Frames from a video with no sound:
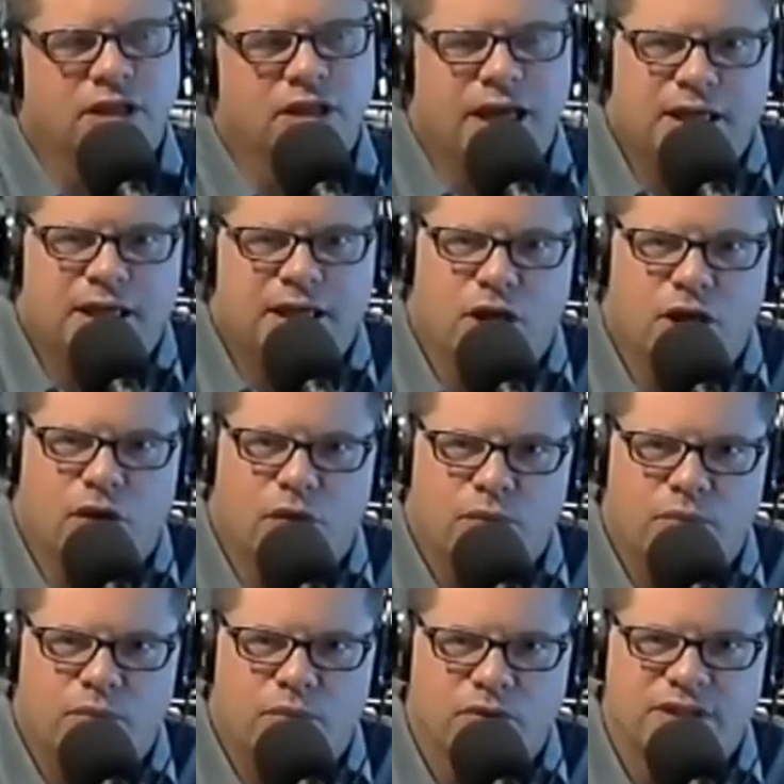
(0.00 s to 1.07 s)
like, you
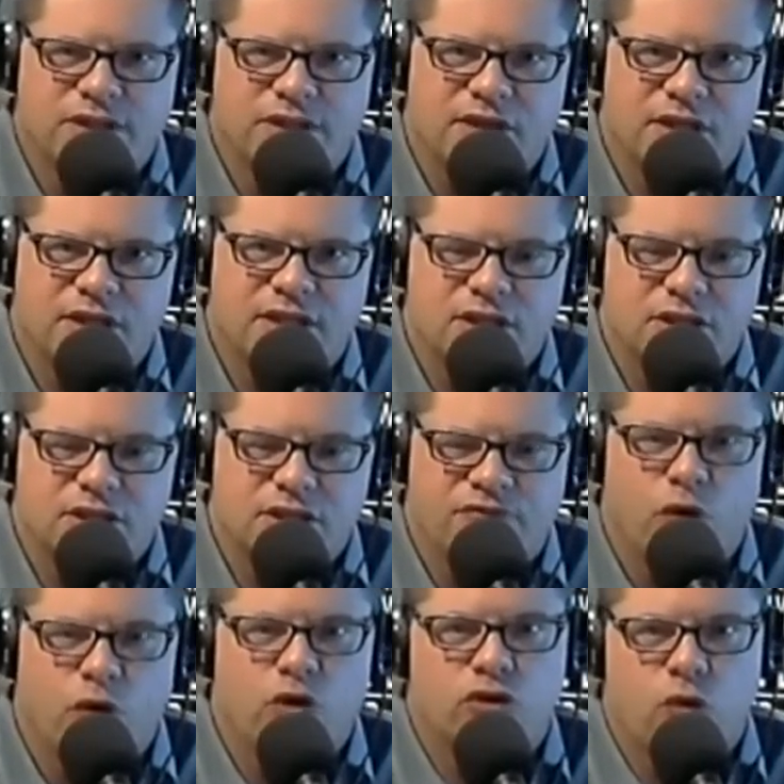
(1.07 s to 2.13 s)
know, people say this is the
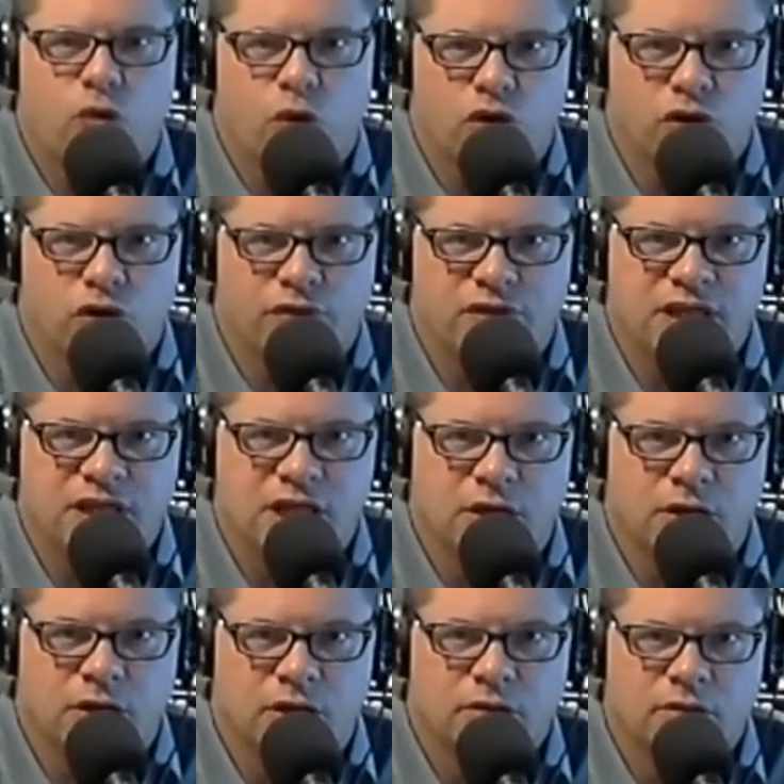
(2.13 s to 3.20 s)
fourth quarter of the
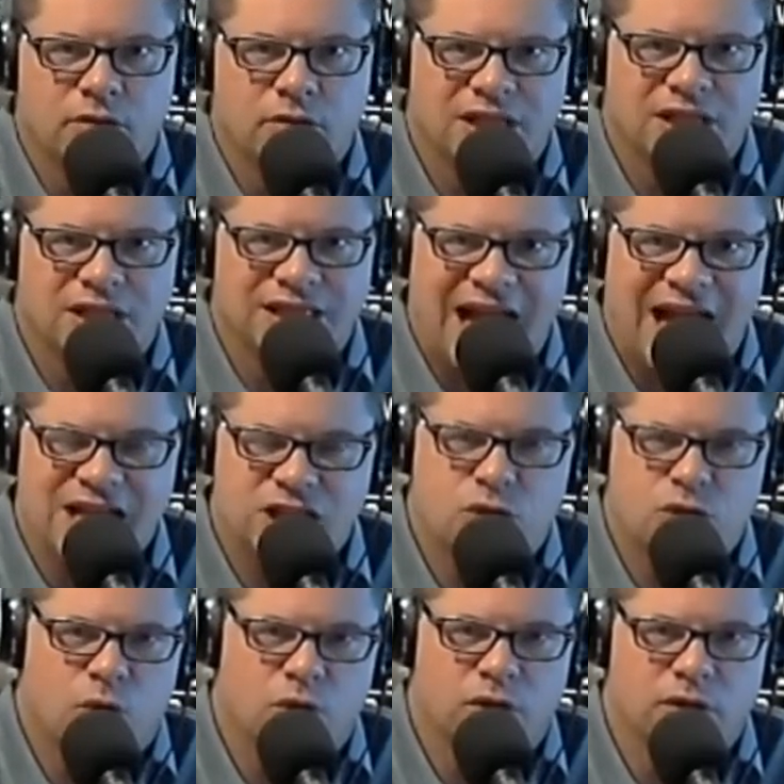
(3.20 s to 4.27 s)
year, the last
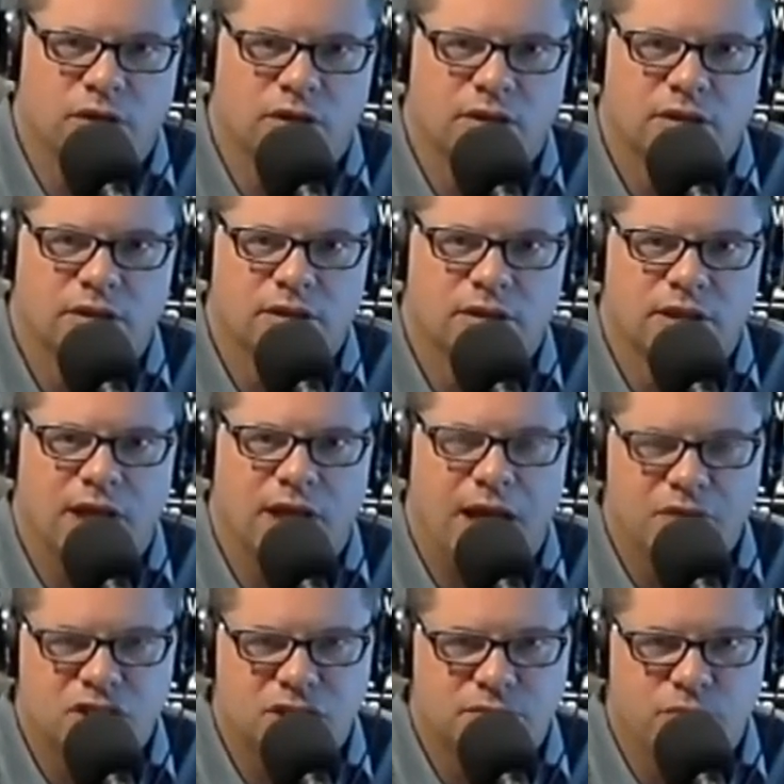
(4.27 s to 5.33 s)
quarter.
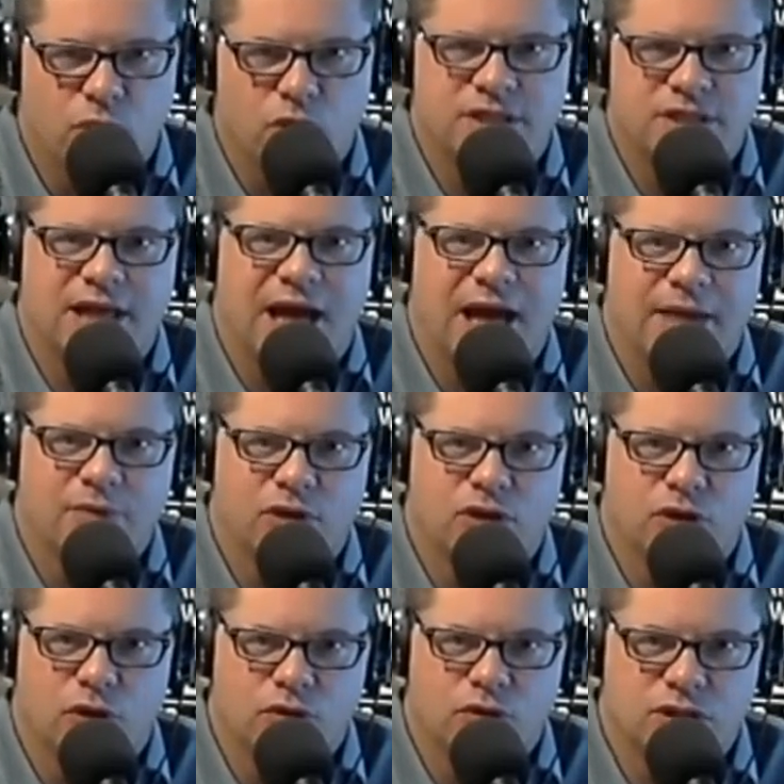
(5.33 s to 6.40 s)
I'm a sports guy. I'm a
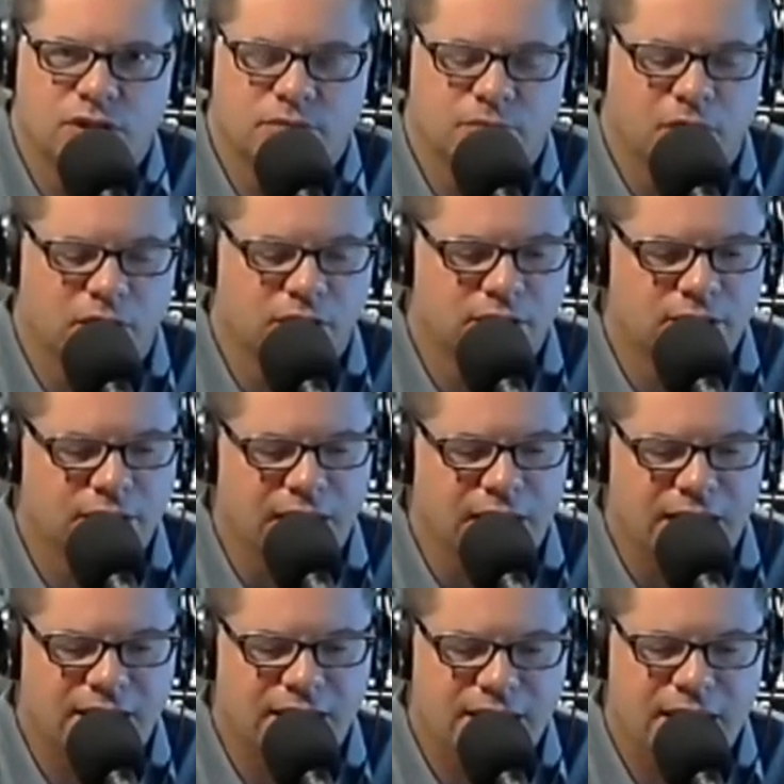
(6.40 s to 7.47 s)
coach, Mark. And
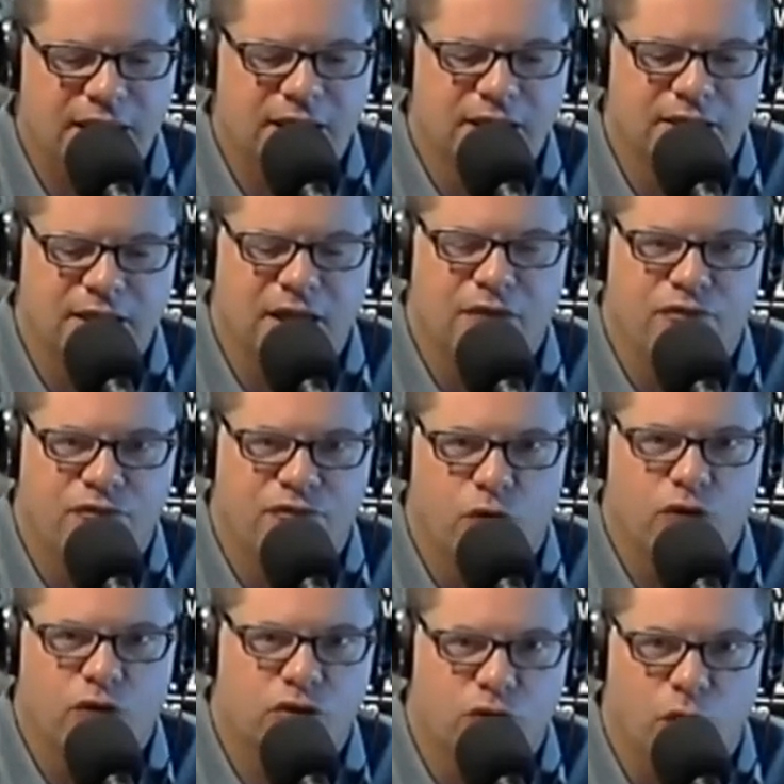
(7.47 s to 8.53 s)
I think then
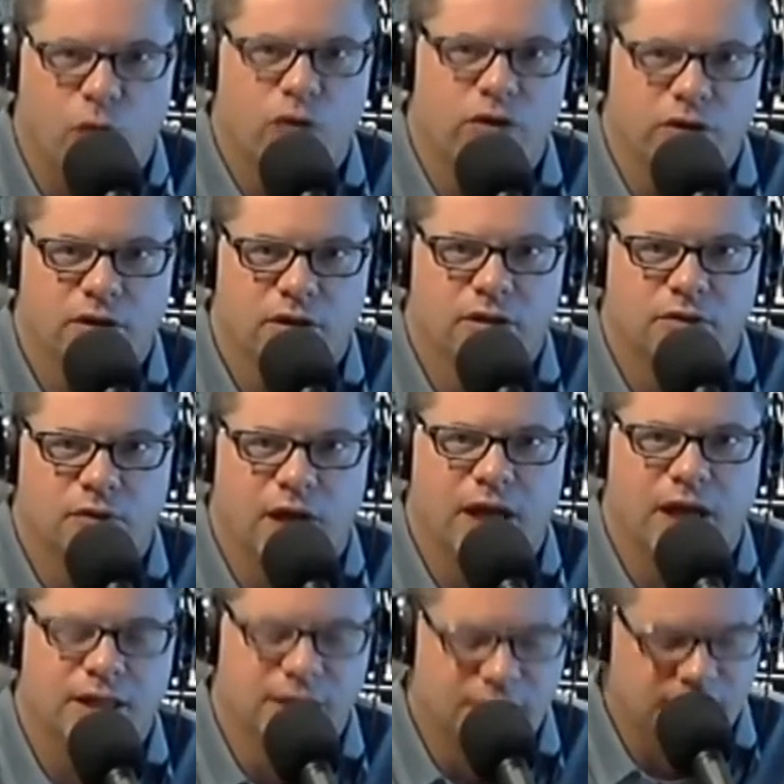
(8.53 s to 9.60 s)
fourth quarter,
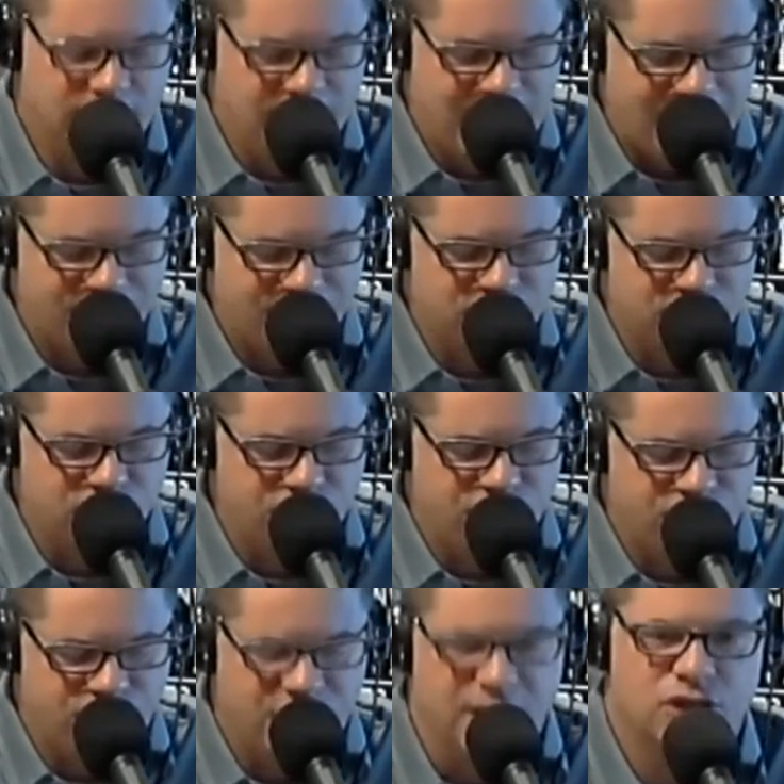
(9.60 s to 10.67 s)
right? You have to
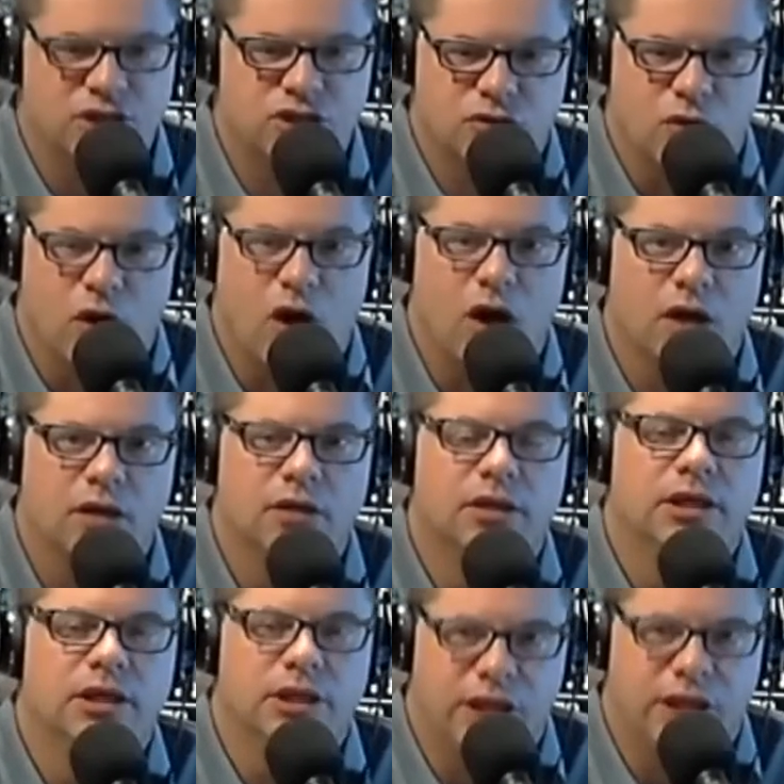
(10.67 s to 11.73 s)
finish strong.
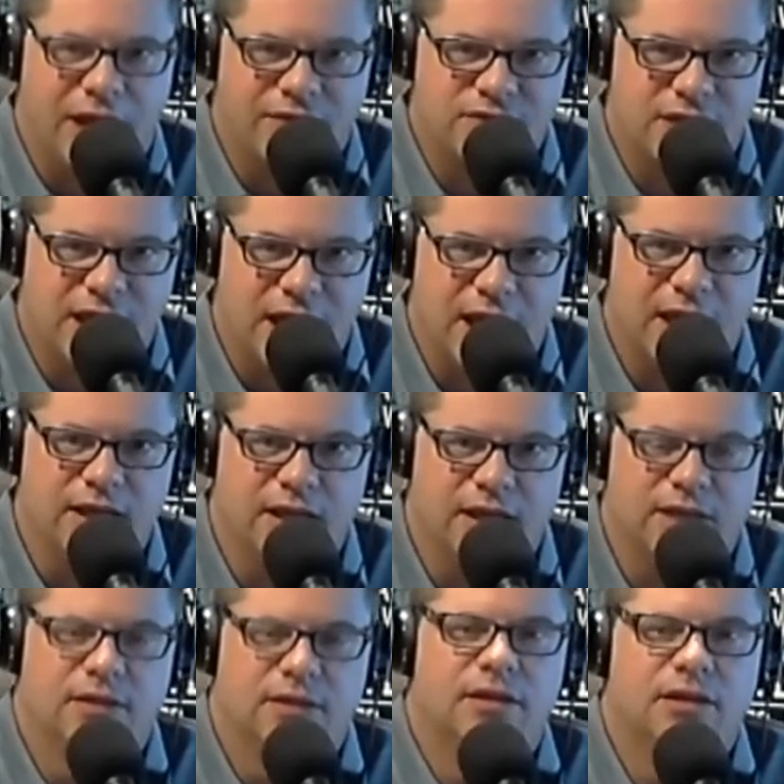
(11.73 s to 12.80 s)
You have to end
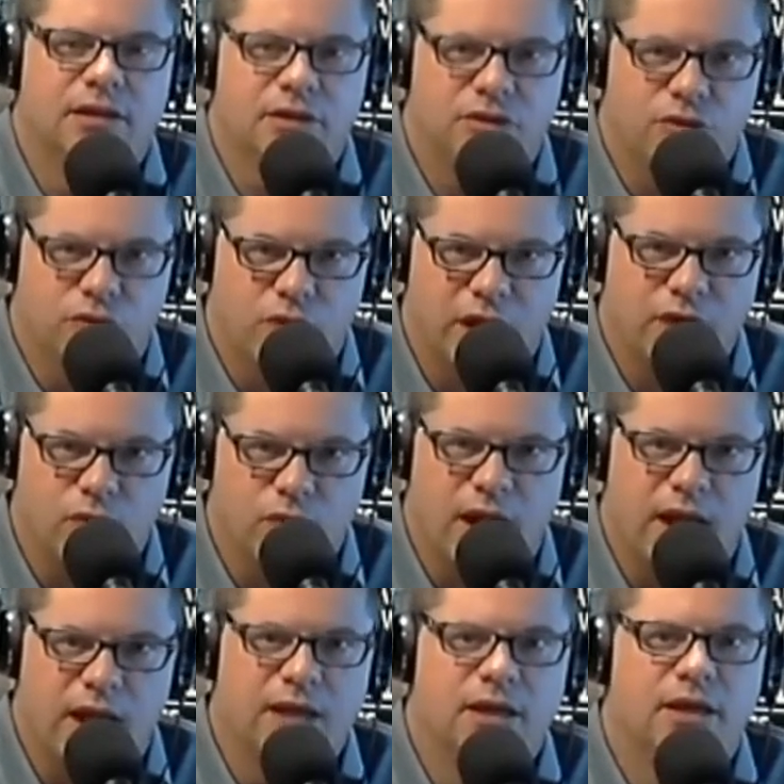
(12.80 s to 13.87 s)
it the right
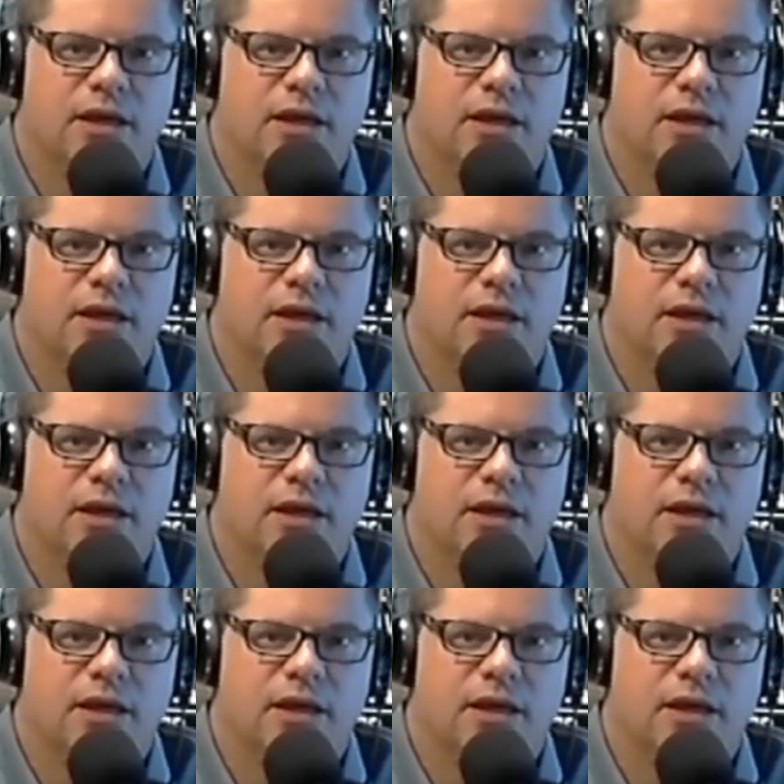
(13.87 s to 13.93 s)
way.